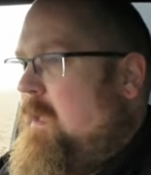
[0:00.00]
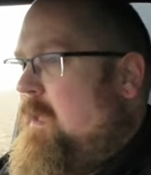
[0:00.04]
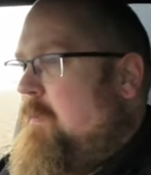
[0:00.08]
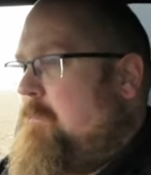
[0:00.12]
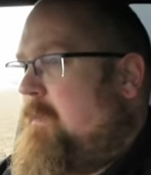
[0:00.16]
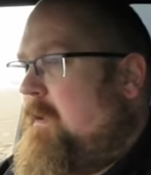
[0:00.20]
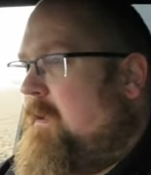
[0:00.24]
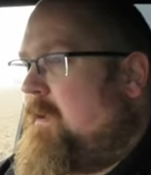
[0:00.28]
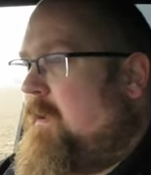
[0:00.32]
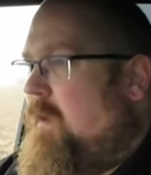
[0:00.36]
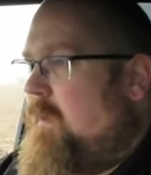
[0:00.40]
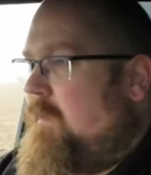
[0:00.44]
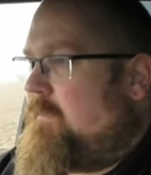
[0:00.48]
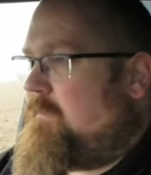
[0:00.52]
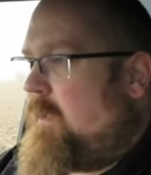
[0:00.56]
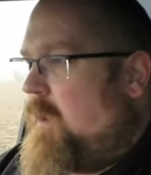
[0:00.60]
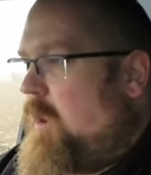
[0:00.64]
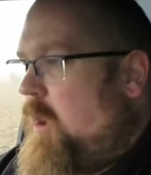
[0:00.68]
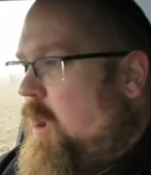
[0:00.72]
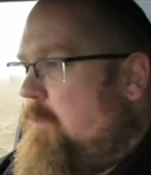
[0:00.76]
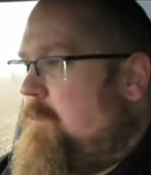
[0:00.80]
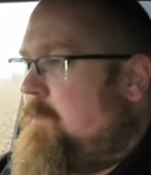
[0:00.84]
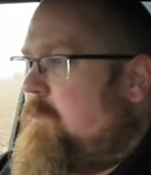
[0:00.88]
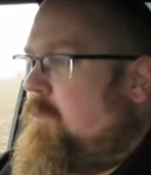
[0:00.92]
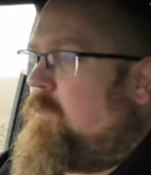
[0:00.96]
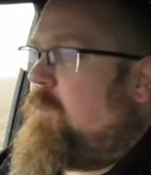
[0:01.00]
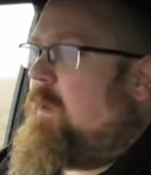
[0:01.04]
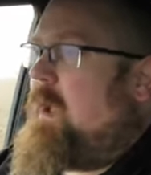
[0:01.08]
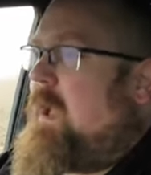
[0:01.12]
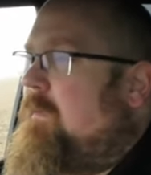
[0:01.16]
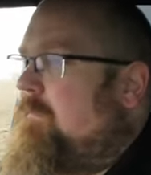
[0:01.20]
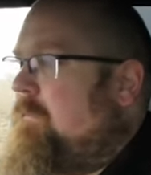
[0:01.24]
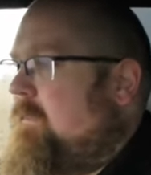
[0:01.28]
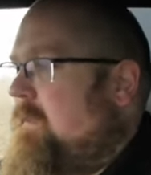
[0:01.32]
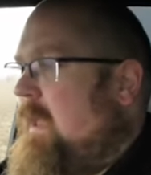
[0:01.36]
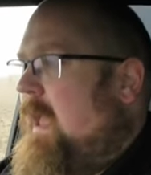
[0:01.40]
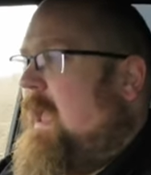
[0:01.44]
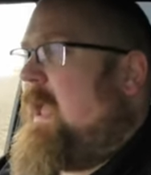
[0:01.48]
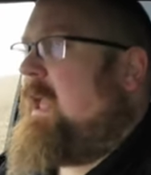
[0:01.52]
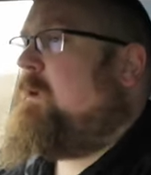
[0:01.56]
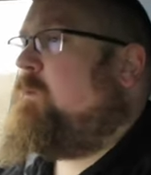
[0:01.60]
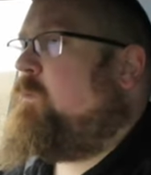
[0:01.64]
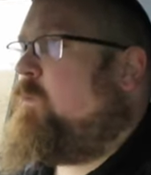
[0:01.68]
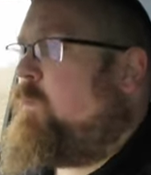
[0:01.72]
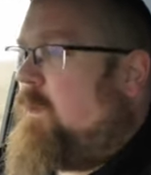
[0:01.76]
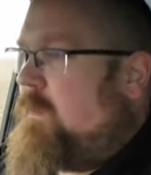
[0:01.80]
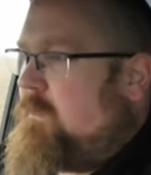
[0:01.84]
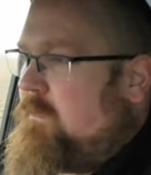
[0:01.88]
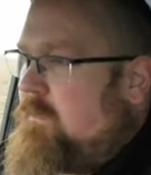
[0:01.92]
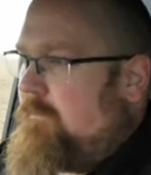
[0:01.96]
But guys, I hope you're all having a
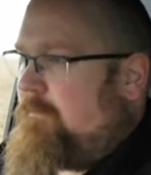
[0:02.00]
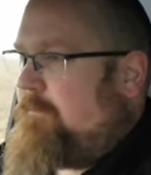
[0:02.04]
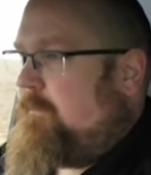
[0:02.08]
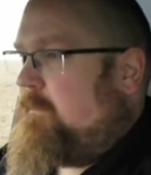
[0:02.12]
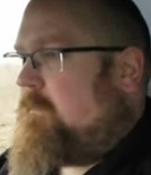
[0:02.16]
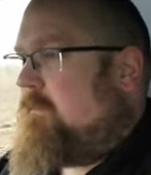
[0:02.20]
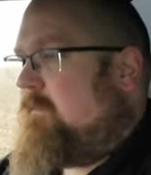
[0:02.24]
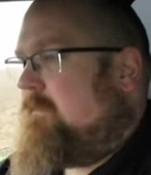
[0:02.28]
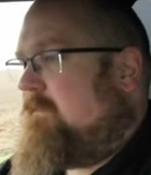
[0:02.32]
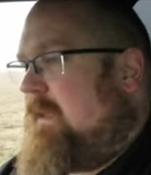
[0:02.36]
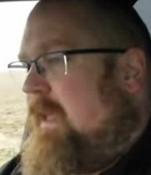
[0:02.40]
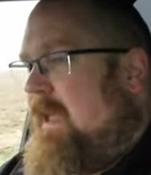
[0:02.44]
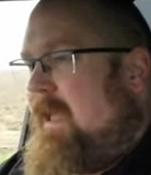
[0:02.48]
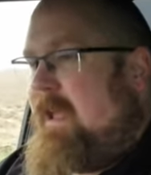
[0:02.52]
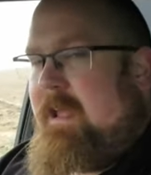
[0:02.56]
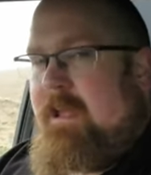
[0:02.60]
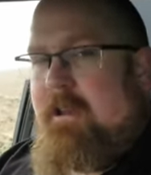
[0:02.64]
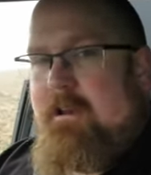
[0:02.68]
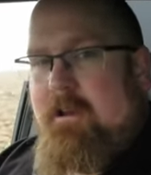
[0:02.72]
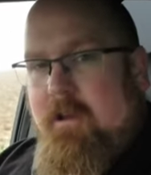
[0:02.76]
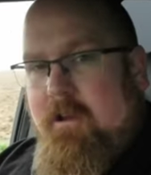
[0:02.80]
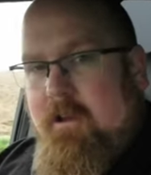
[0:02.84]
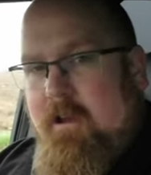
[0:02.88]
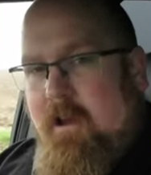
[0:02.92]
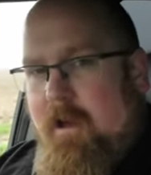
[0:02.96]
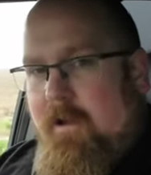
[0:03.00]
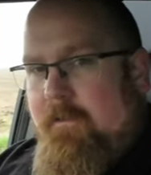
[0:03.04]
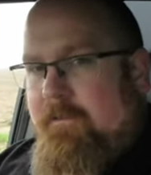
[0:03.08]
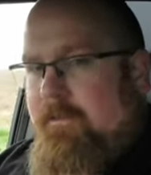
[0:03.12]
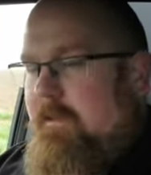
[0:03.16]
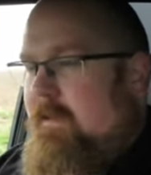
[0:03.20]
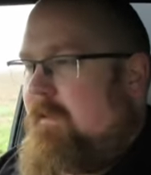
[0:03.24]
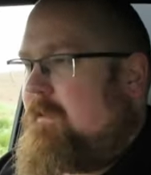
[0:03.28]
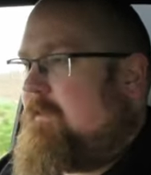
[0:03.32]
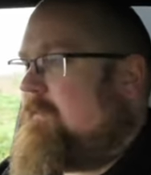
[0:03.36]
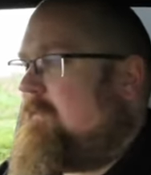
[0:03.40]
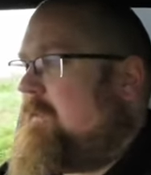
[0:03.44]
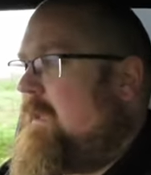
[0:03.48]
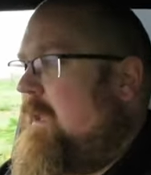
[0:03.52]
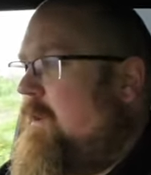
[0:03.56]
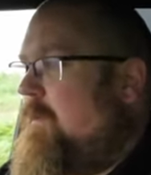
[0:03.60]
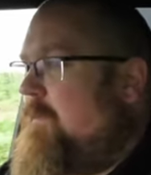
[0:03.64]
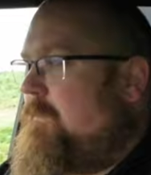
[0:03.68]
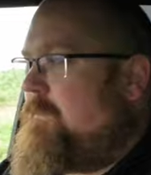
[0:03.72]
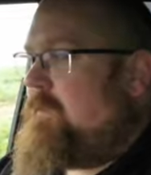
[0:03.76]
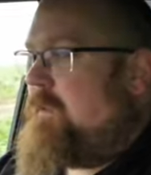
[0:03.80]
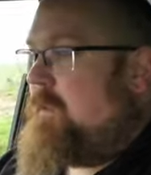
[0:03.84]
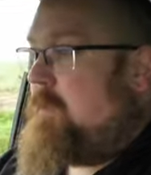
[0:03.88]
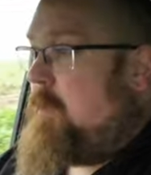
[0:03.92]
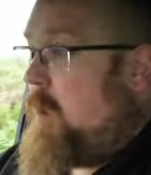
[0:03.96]
wonderful day. Look after
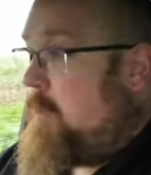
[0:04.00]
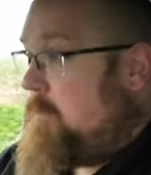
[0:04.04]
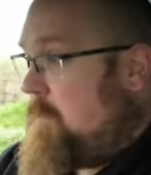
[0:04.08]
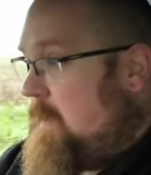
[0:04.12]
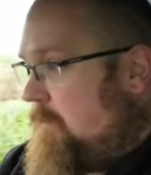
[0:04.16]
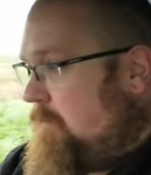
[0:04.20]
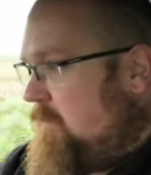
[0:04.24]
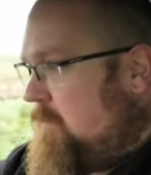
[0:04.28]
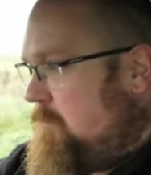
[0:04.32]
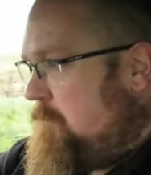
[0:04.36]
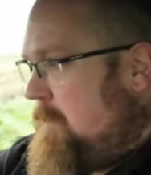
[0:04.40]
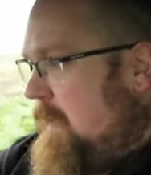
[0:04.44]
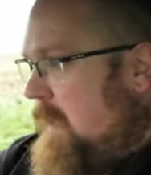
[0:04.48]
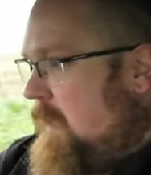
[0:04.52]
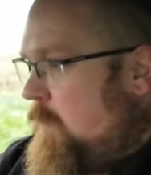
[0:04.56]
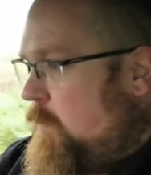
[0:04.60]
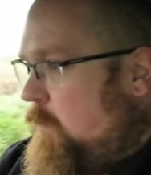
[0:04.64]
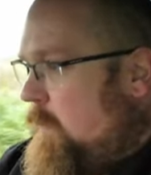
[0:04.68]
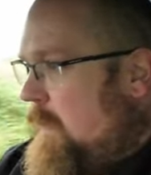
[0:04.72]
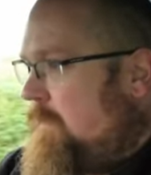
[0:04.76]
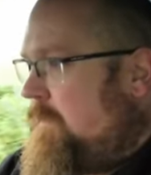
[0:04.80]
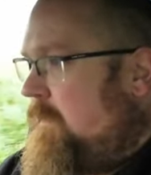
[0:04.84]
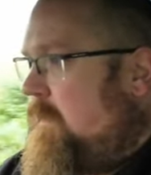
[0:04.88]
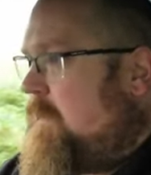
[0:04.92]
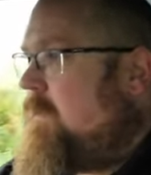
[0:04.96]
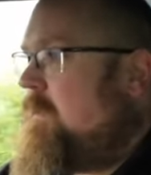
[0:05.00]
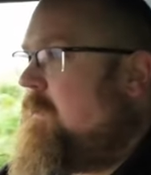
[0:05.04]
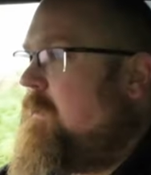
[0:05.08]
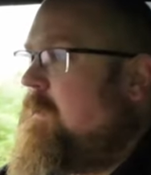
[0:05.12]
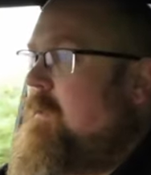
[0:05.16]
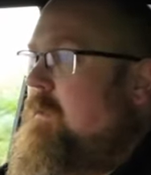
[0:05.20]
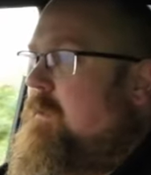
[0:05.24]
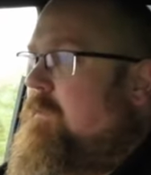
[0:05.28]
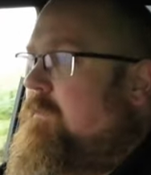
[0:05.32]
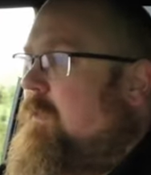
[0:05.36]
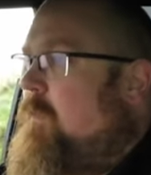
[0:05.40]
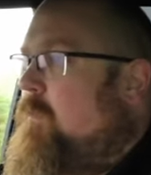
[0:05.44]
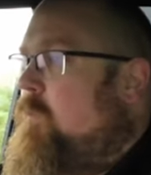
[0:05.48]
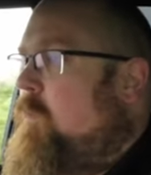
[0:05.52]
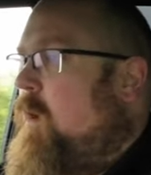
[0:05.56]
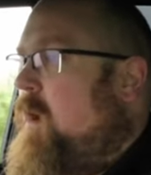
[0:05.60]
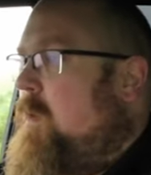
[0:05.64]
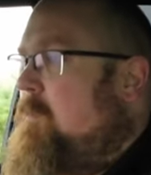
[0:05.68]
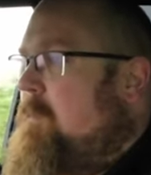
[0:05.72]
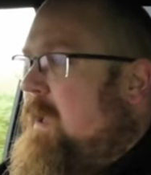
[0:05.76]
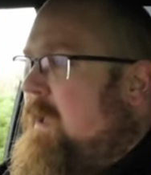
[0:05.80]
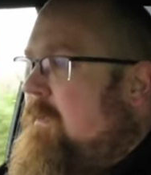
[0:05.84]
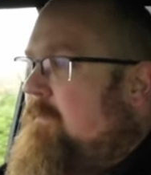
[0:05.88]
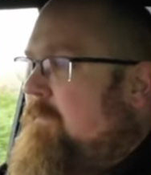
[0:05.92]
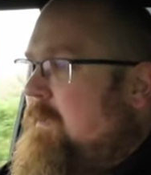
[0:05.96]
yourselves, and I hope you're having better weather than what
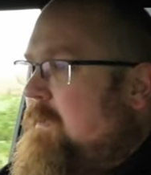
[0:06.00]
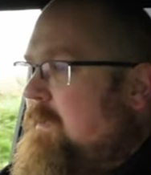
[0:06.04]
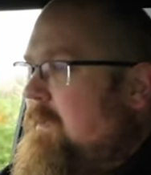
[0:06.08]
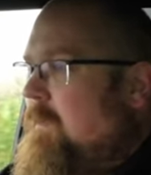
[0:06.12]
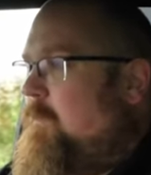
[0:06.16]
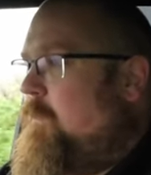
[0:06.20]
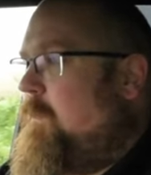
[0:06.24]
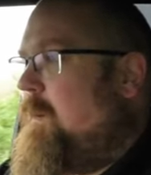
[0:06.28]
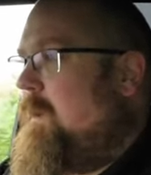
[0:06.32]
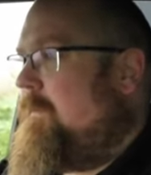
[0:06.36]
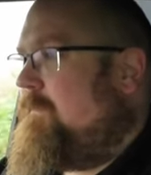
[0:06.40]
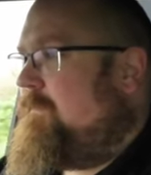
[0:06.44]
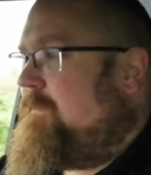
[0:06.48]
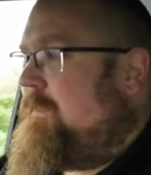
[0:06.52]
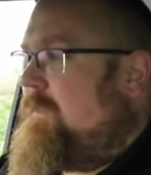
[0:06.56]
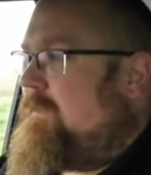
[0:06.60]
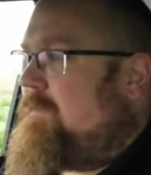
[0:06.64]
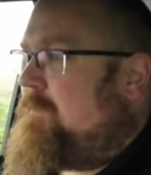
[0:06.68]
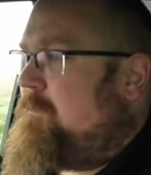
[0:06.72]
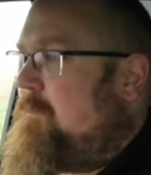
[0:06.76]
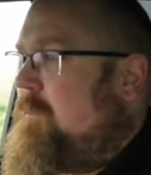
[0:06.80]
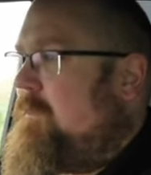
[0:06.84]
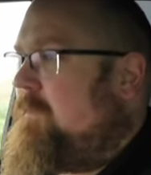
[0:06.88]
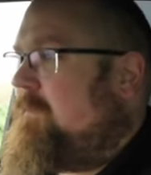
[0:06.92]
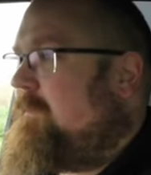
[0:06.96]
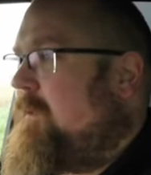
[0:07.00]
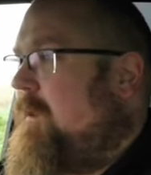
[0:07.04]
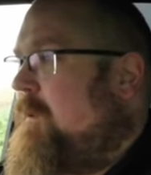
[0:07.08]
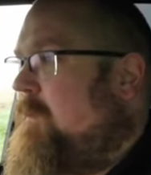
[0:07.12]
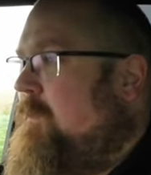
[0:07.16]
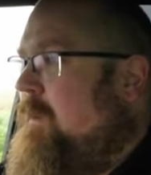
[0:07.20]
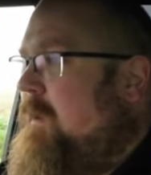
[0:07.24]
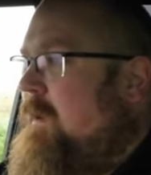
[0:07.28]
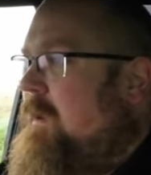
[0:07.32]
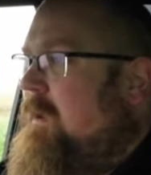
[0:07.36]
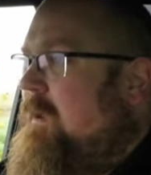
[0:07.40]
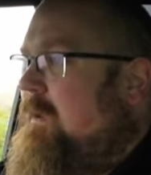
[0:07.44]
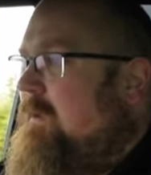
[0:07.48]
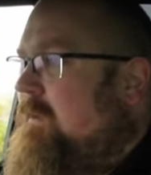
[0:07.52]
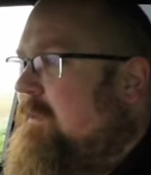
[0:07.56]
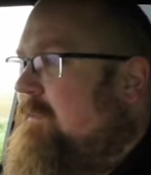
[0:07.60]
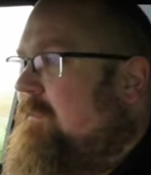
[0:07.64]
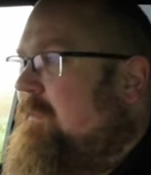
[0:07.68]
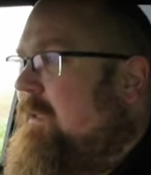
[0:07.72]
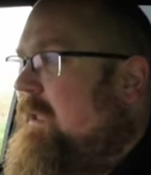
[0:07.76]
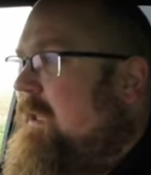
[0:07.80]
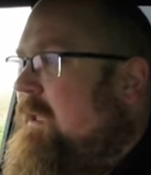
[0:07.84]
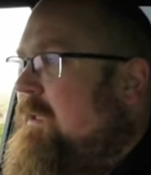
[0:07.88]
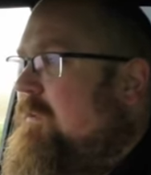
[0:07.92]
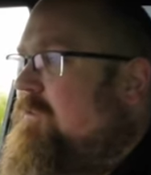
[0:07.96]
I'm having with this Musso, because
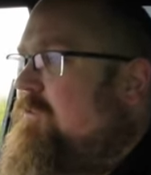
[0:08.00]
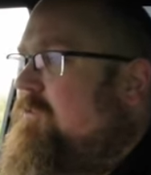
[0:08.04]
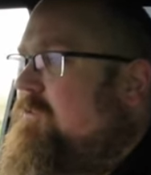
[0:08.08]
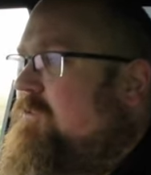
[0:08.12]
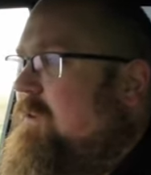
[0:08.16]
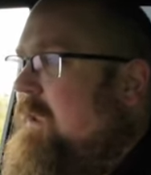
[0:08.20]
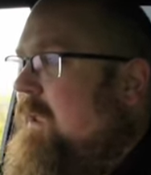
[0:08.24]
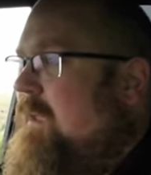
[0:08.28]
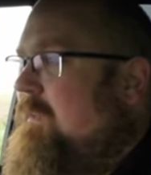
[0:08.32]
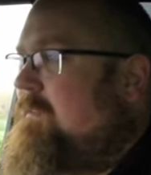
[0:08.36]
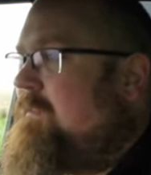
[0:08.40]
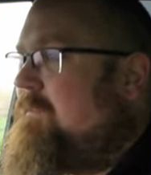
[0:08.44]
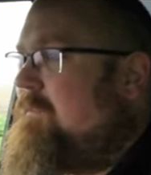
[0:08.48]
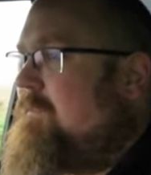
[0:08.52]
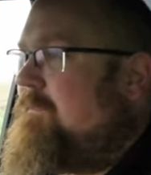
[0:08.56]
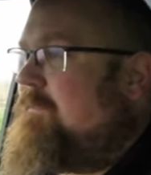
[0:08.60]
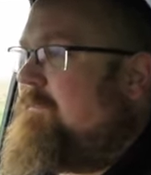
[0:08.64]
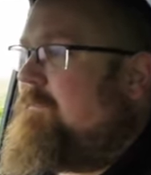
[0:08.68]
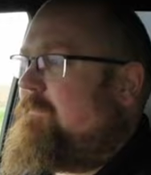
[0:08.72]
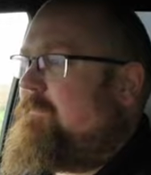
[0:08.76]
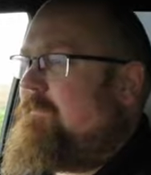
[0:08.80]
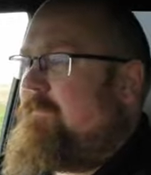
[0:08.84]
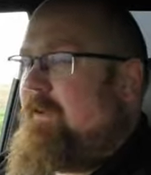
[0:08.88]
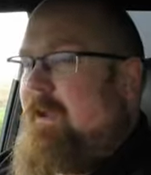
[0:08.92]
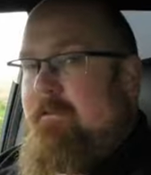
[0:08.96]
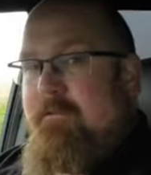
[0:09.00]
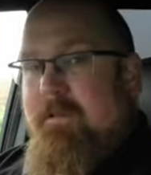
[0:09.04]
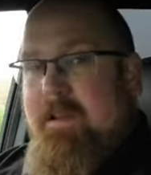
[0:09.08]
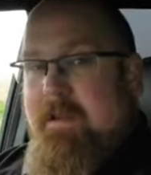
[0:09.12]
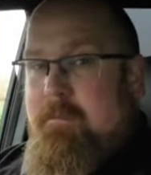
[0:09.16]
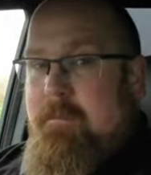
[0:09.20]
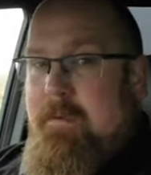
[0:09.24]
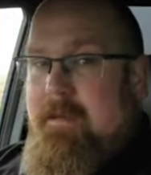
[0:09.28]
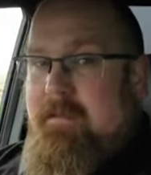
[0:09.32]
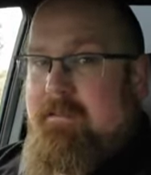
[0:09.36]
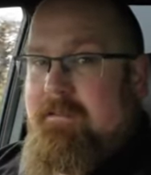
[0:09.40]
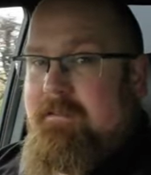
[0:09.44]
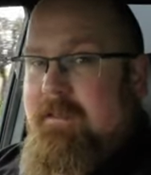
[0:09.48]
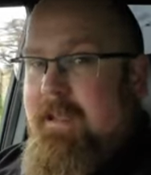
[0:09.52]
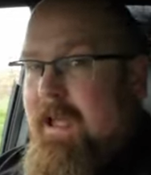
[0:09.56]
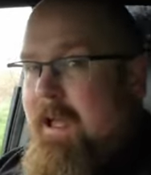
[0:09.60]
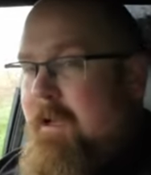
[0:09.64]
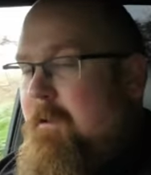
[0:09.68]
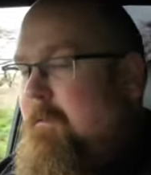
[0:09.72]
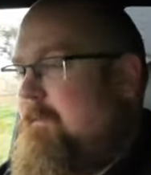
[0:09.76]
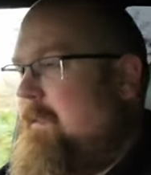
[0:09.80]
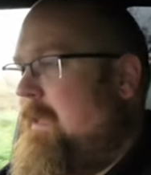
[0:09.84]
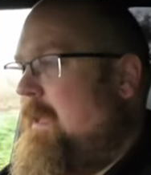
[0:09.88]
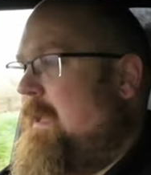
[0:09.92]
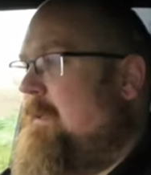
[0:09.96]
it is just very misty
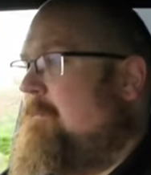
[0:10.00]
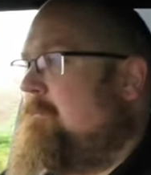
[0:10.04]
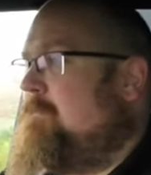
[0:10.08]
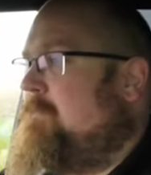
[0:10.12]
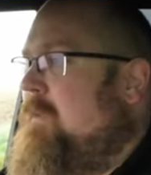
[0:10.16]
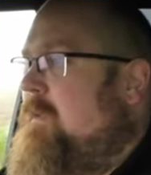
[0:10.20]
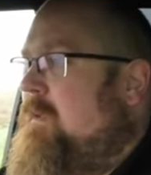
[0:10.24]
out there.